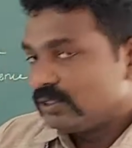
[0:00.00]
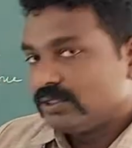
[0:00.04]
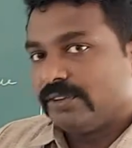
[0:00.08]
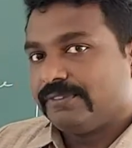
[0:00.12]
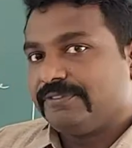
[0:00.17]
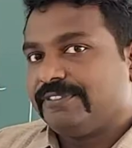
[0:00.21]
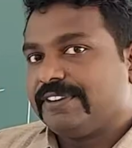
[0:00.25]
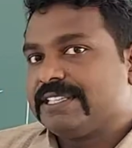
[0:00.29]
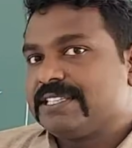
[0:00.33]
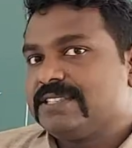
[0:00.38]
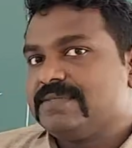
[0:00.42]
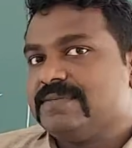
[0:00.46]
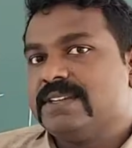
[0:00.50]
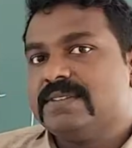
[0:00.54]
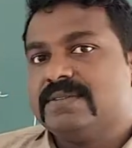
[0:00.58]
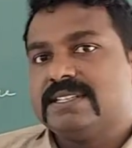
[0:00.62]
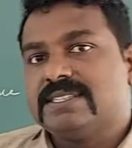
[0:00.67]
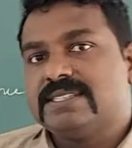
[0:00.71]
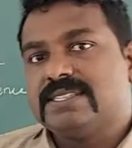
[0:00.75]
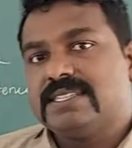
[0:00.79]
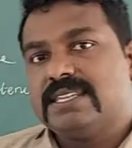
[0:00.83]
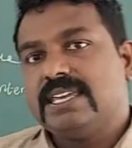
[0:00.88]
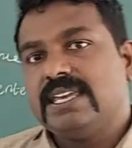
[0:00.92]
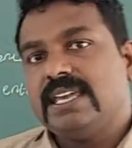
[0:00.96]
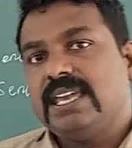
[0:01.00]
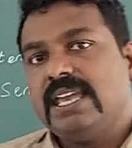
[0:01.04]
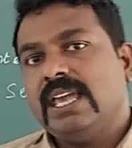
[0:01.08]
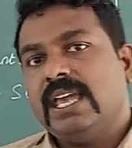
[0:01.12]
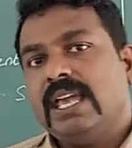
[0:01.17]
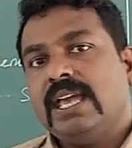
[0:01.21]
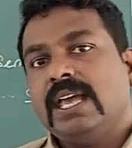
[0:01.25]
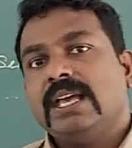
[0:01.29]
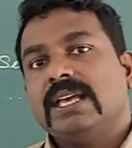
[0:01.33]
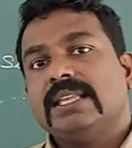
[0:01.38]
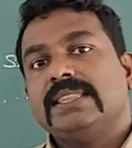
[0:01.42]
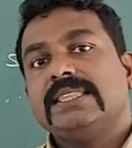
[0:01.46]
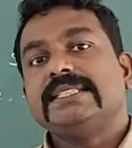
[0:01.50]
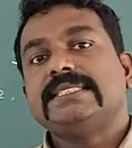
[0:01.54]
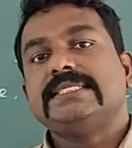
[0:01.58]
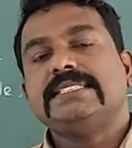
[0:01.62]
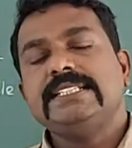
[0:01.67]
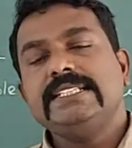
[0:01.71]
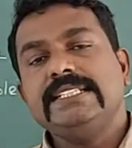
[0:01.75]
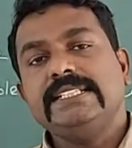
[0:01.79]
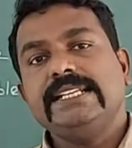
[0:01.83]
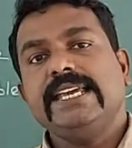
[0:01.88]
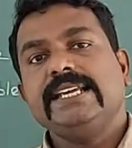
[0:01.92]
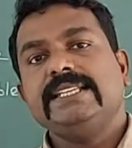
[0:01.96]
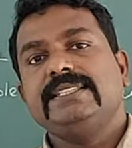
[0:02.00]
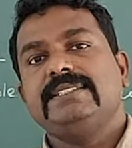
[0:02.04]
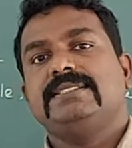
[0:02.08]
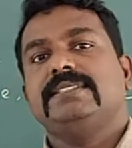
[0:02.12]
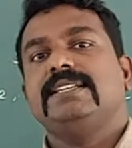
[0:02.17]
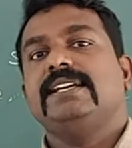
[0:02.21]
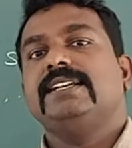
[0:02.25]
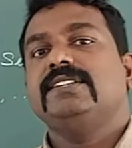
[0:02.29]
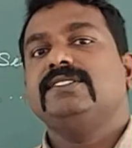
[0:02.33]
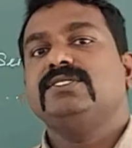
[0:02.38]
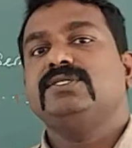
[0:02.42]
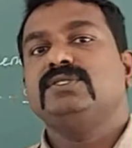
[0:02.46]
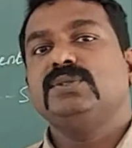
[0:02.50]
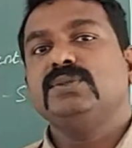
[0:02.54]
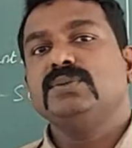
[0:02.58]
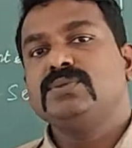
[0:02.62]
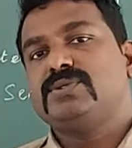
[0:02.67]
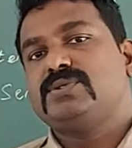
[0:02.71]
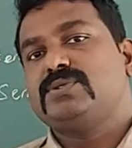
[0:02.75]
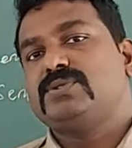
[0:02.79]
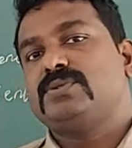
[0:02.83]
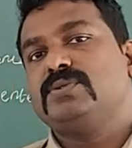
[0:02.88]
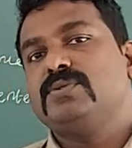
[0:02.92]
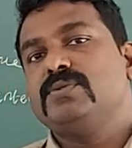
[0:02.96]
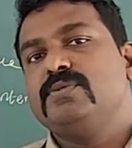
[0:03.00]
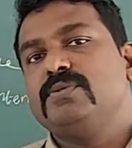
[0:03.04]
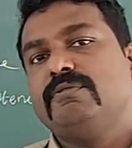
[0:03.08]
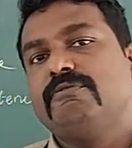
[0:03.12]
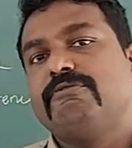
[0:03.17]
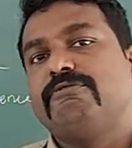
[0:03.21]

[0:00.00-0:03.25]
So first we will see the syntax that is used to